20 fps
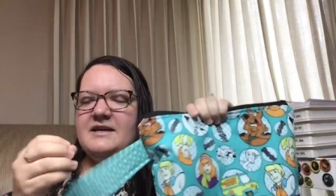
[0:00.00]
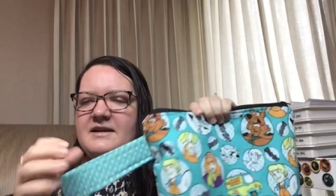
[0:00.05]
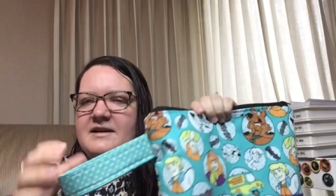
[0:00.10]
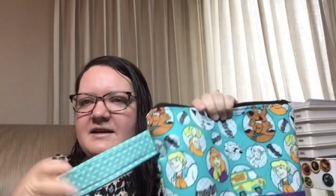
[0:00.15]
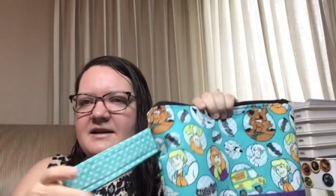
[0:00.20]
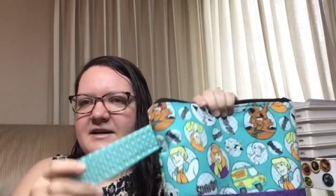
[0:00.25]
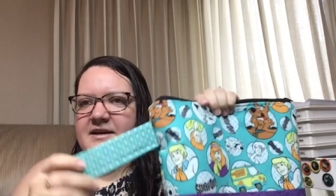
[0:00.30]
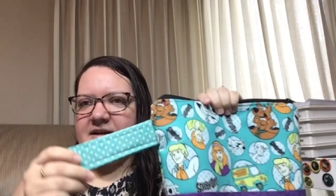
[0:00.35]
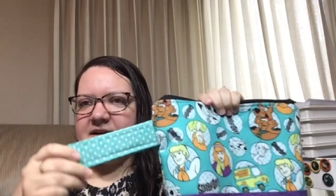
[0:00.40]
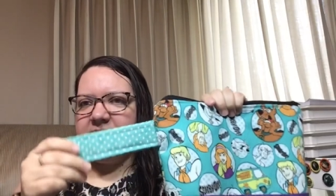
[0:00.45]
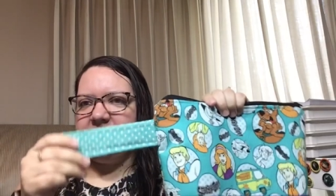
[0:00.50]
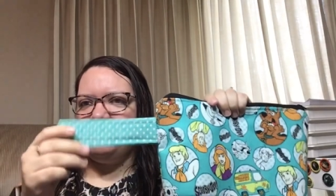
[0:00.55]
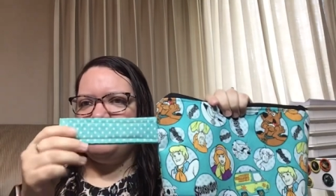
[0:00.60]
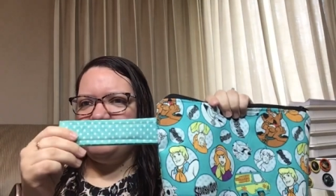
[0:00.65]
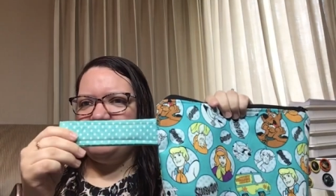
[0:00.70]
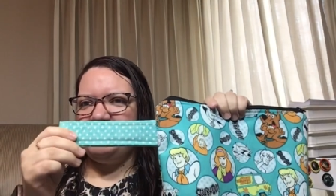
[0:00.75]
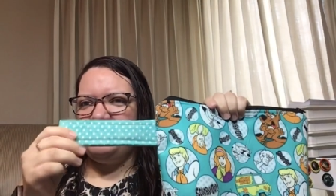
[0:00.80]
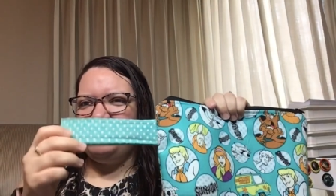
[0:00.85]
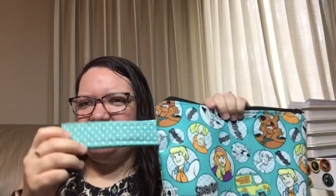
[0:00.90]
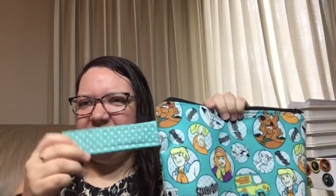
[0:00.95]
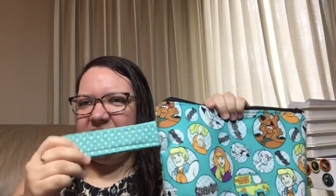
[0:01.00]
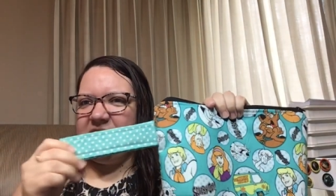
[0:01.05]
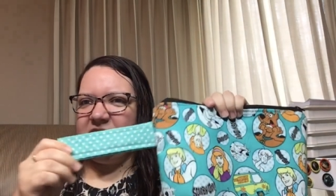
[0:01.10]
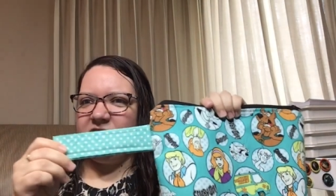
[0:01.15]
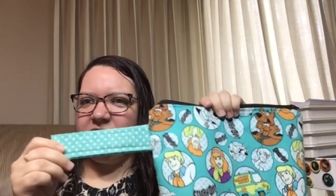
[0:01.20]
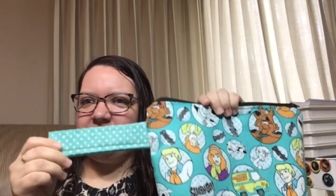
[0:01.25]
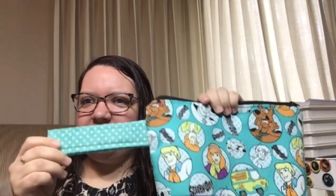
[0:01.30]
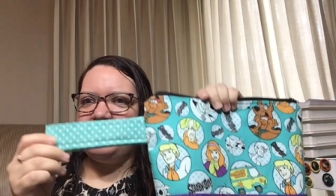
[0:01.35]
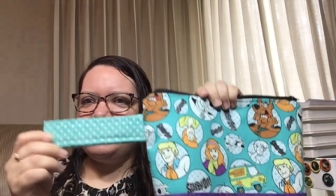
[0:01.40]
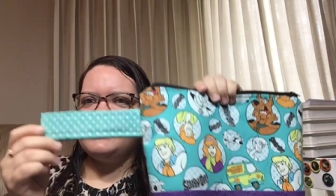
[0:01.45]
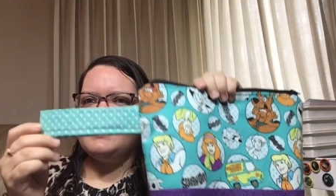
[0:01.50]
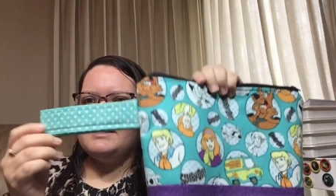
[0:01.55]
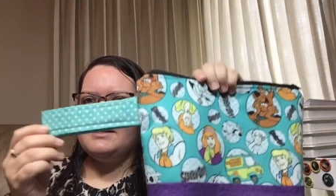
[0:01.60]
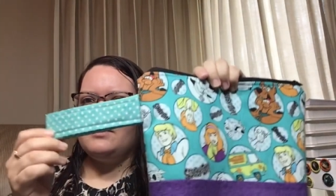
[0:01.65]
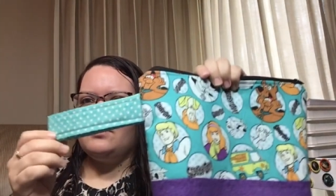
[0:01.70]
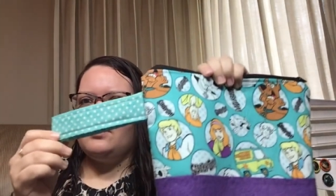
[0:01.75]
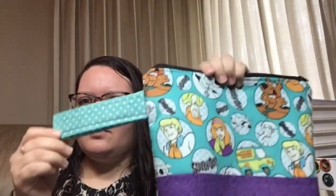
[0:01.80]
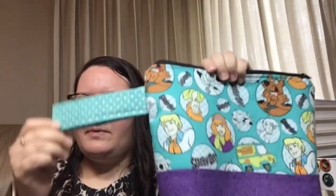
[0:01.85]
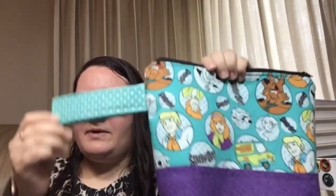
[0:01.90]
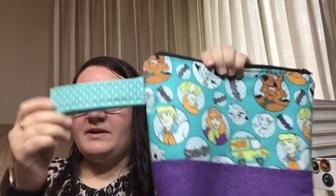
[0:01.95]
um, interfacing
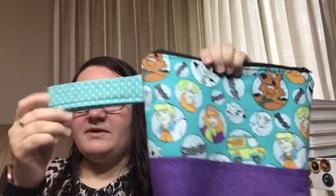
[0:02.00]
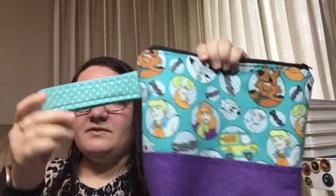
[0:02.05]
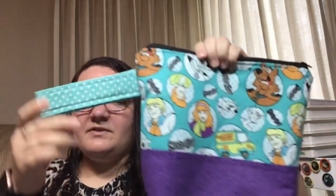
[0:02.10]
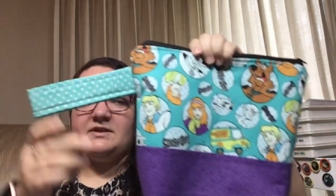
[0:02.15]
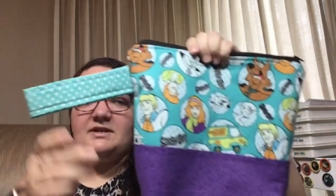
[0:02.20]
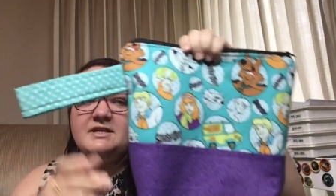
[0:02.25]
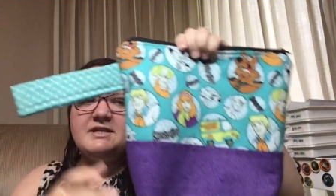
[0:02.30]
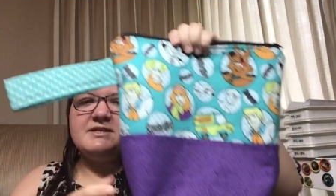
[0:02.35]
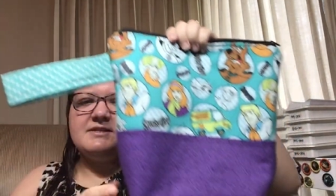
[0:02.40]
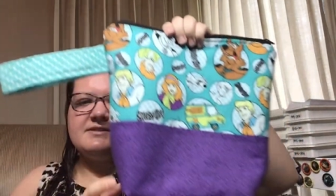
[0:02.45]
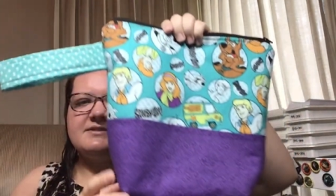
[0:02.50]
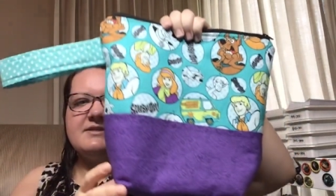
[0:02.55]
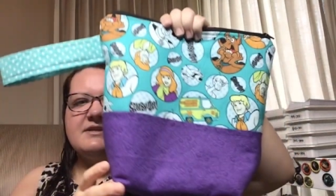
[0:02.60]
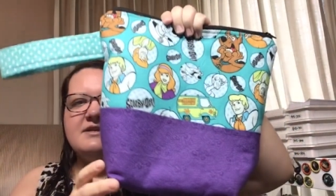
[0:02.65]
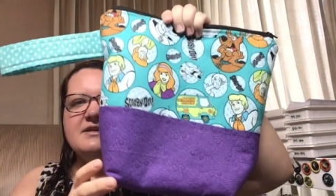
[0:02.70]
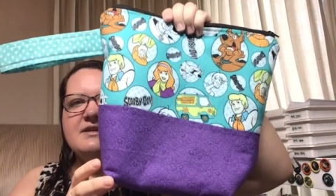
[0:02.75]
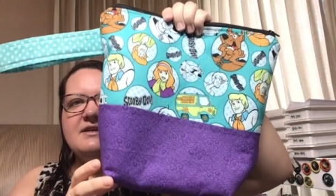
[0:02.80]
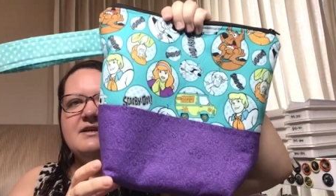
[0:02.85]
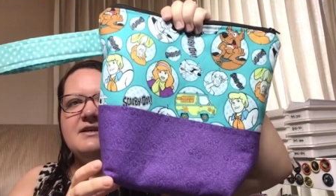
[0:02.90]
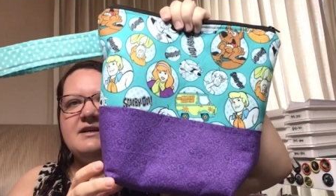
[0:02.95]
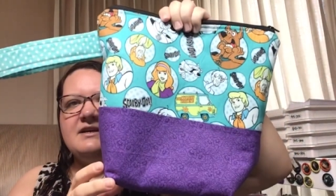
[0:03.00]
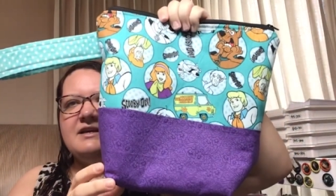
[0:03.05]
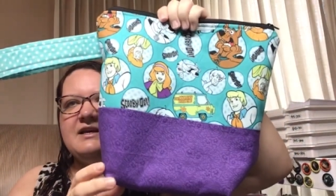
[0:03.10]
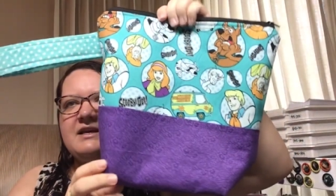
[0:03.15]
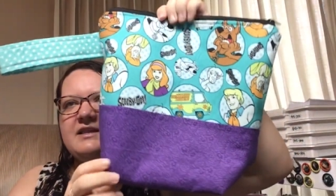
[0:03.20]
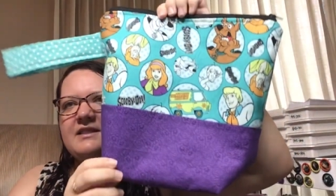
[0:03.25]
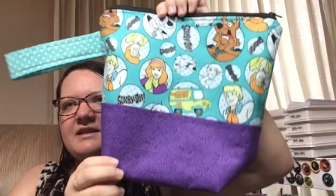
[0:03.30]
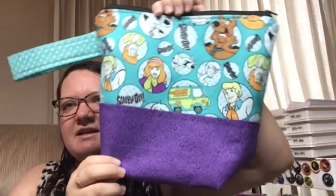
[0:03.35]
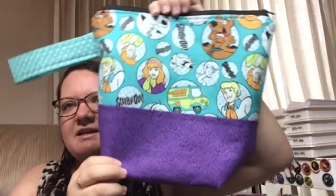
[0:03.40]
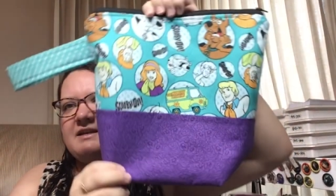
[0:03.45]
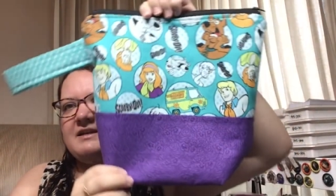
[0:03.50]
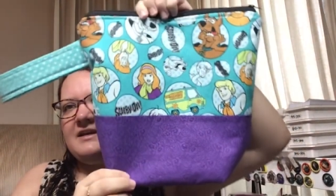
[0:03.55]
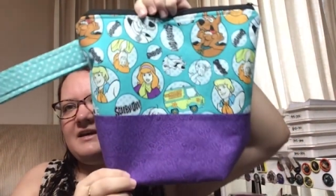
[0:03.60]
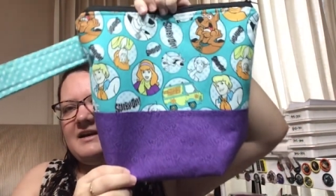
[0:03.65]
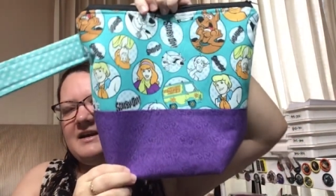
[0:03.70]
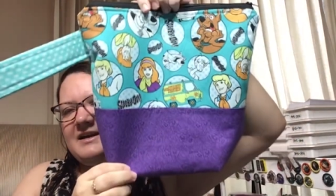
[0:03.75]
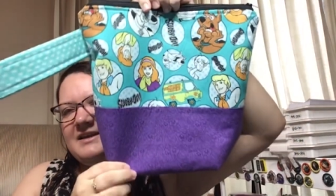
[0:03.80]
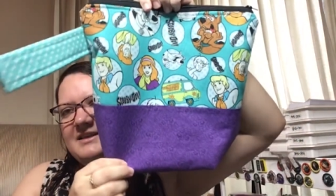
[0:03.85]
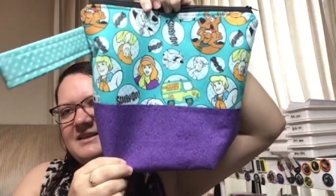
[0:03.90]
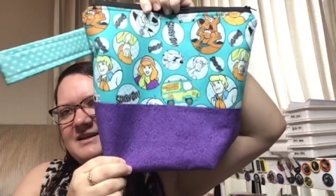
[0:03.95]
or whatever it is. And then
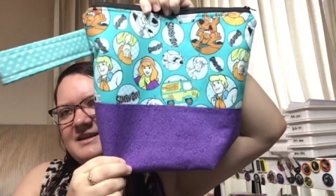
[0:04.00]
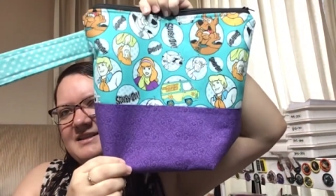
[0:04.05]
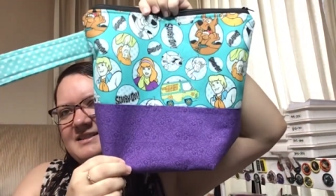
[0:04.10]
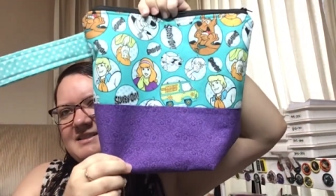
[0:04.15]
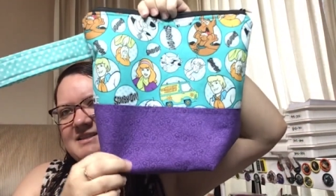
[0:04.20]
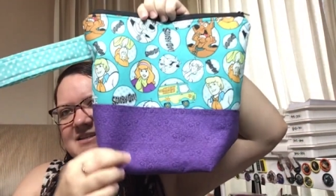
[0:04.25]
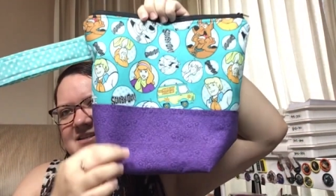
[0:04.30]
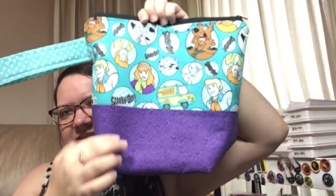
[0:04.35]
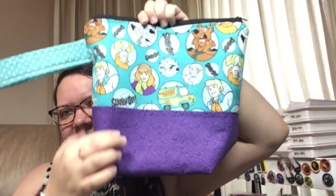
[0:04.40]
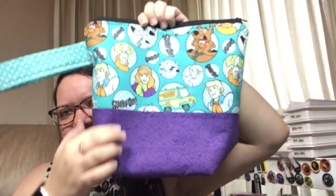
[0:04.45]
I thought these